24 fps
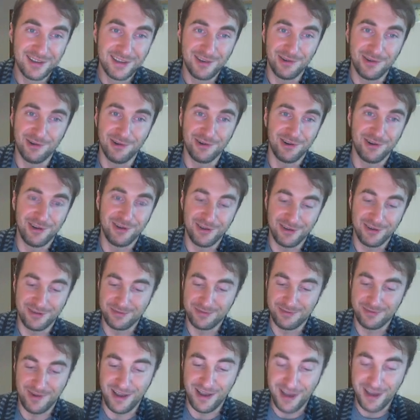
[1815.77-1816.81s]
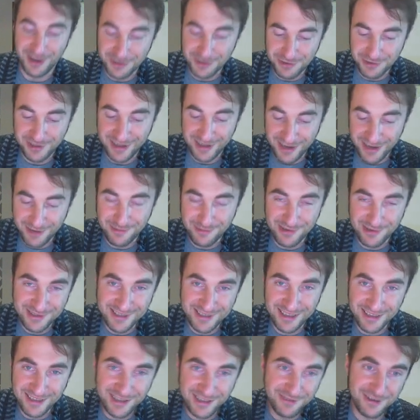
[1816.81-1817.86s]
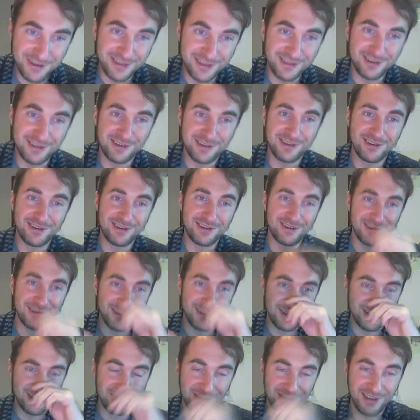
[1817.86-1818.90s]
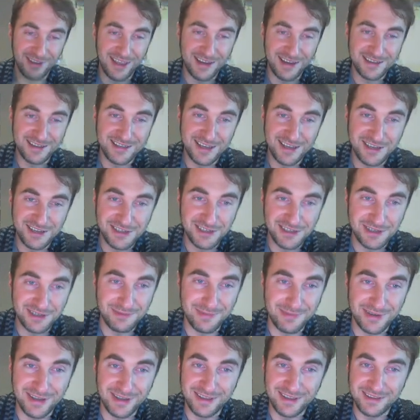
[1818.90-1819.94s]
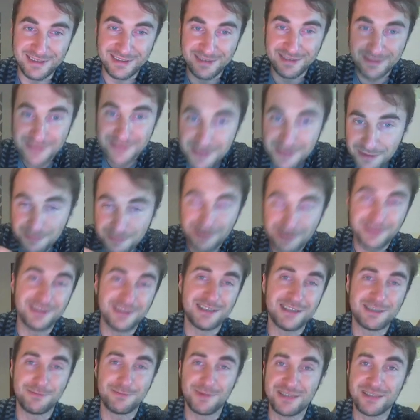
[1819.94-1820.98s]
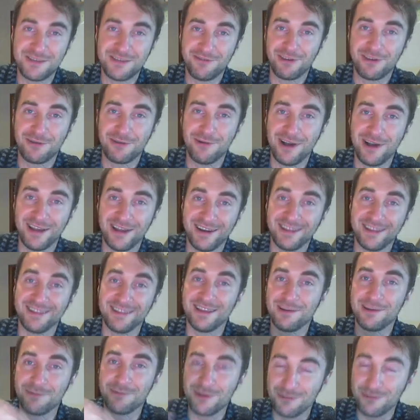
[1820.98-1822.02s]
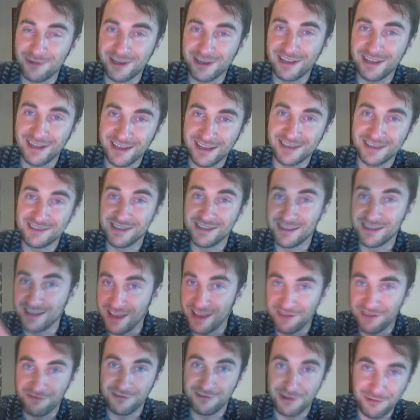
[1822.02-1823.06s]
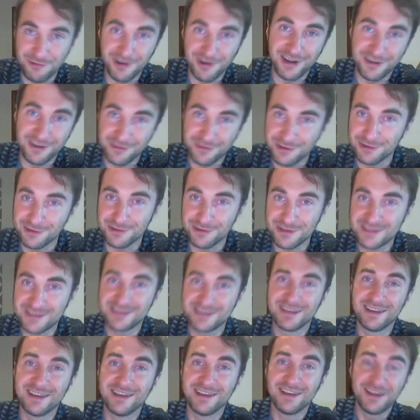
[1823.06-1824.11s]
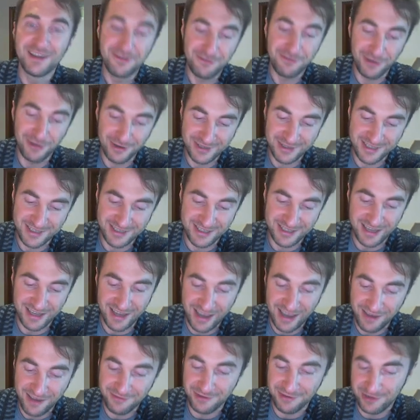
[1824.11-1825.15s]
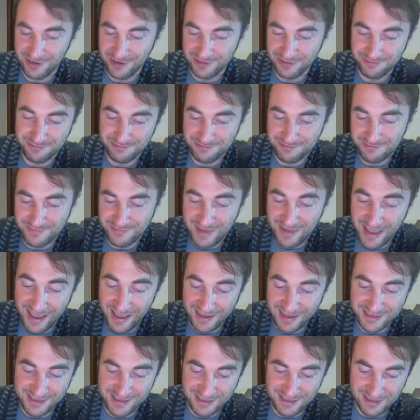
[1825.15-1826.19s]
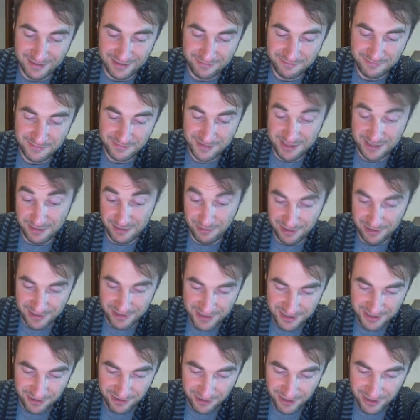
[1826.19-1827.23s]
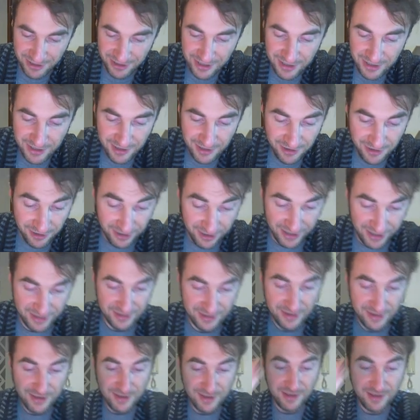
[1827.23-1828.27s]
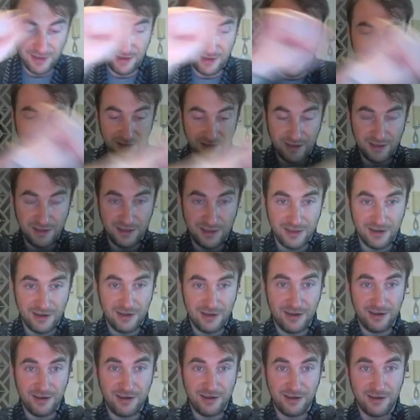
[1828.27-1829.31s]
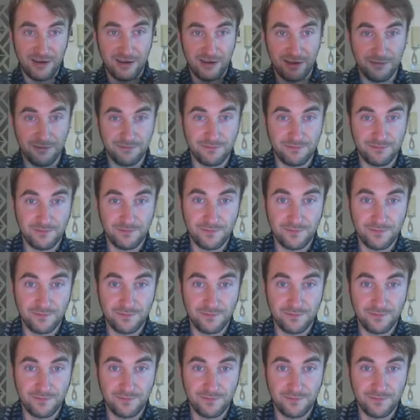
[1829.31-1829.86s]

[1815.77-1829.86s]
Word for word: or 100 animals that live in their organization, but about this specific one. And then we realize that every one of those foxes they have there has a similar story. All right, where